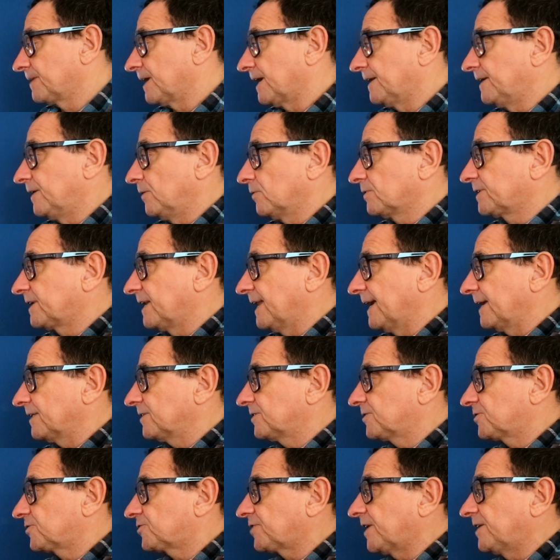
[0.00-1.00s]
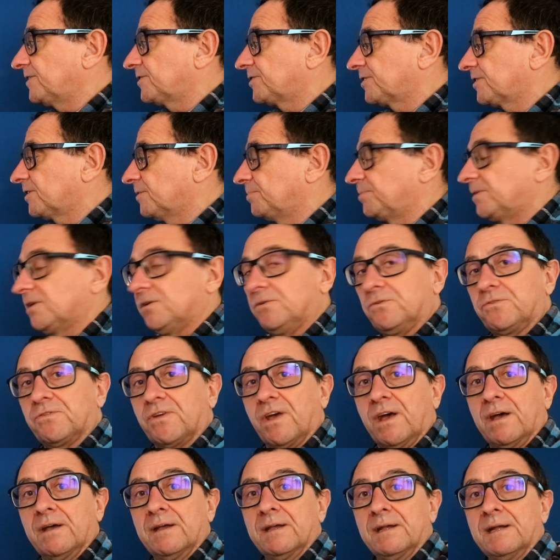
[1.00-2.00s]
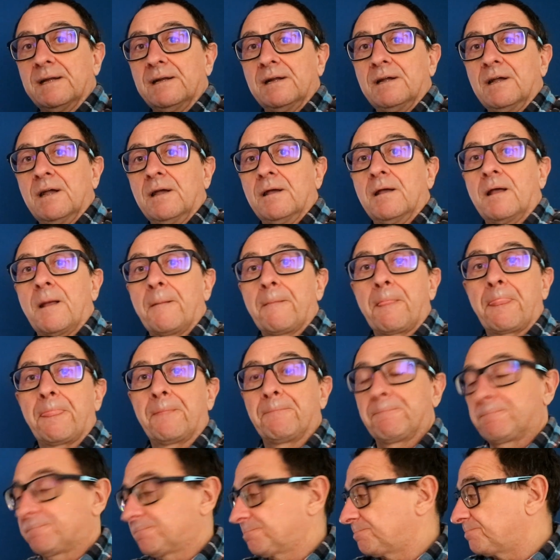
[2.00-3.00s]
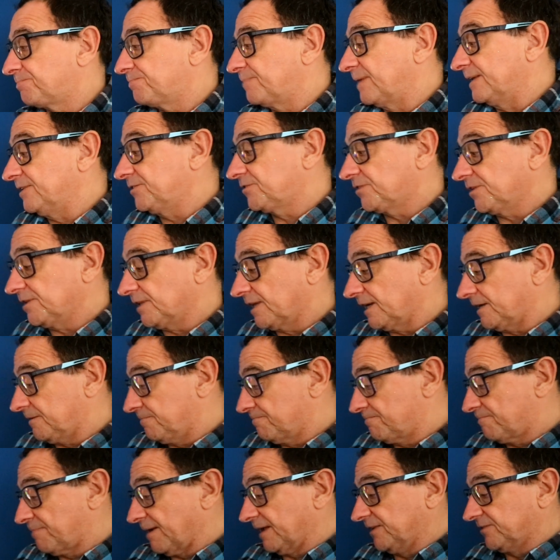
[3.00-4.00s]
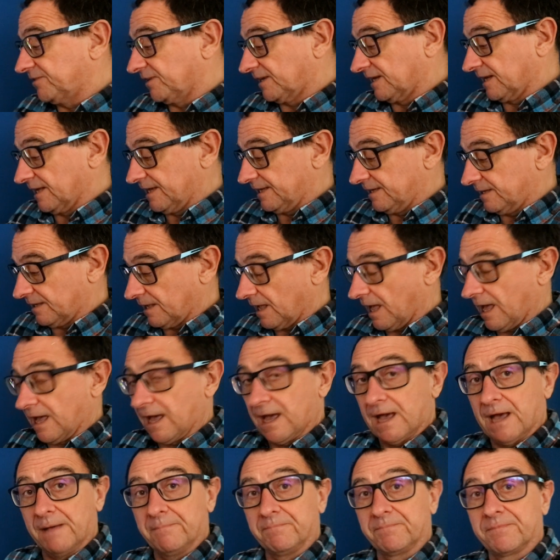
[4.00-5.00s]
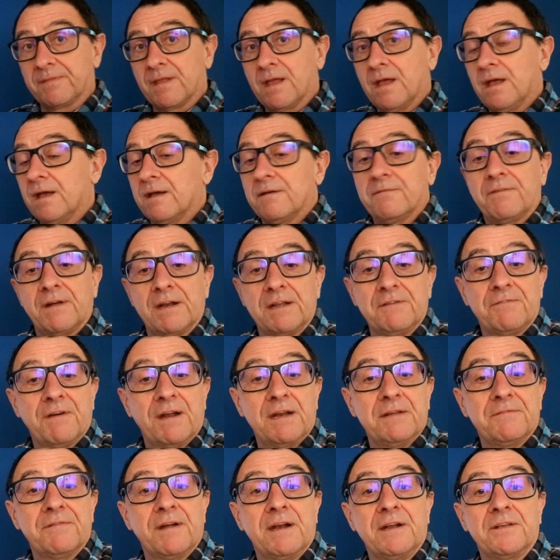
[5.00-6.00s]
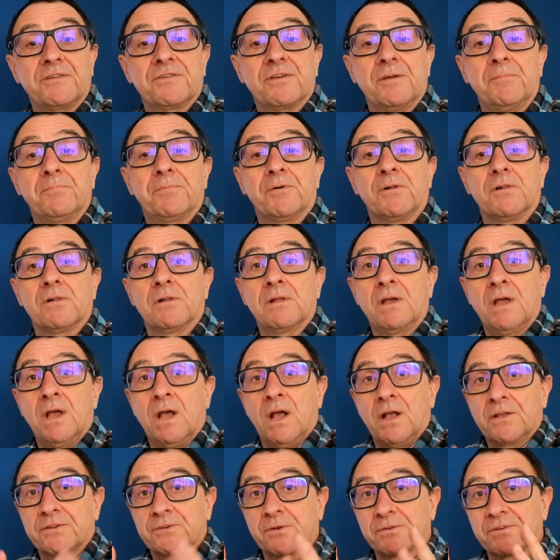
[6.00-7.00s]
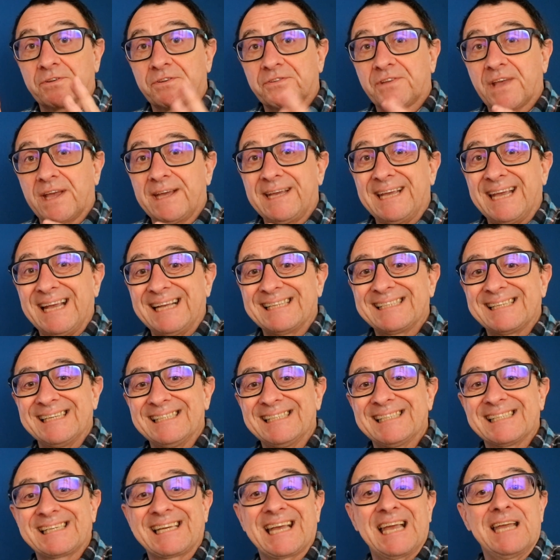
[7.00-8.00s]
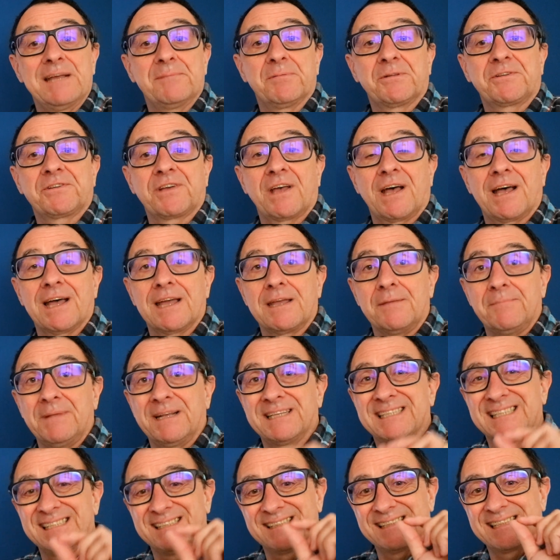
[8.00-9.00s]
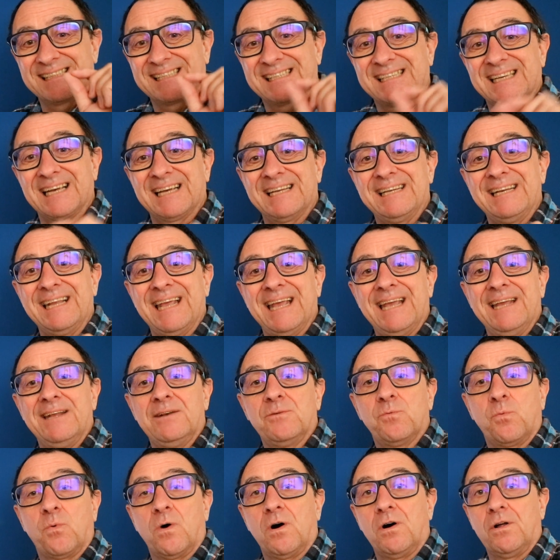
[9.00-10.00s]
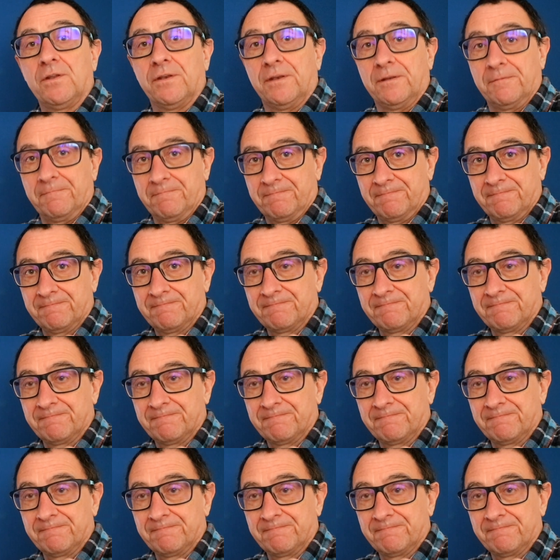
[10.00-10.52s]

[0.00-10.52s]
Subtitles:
and it will connect straight to the computer instantly, basically. Very, very, very simple. So as I say, it is the cable time, it is a 10-in-1